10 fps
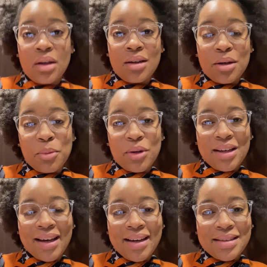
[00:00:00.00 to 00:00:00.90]
Good
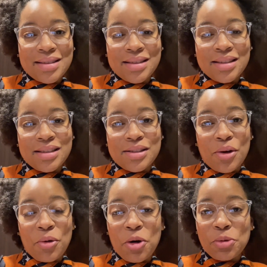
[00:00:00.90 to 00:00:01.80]
morning, guys. It is
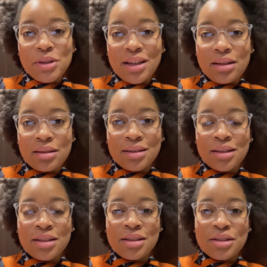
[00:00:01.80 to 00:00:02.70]
go home day.
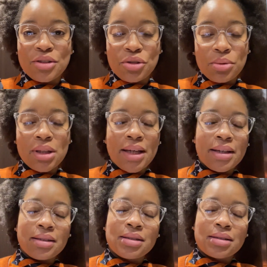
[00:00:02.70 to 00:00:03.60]
Two
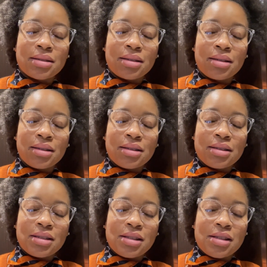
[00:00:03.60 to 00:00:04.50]
legs,
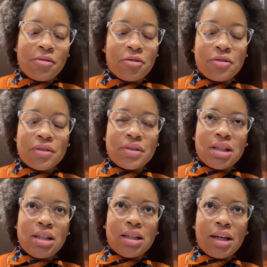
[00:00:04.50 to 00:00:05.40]

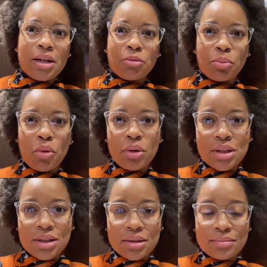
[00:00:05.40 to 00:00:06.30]
7.15 a.m.
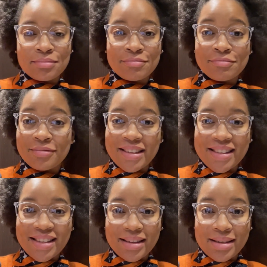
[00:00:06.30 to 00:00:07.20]
report.
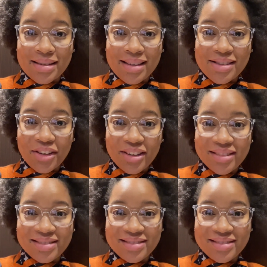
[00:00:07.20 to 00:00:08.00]
Let's get this day started.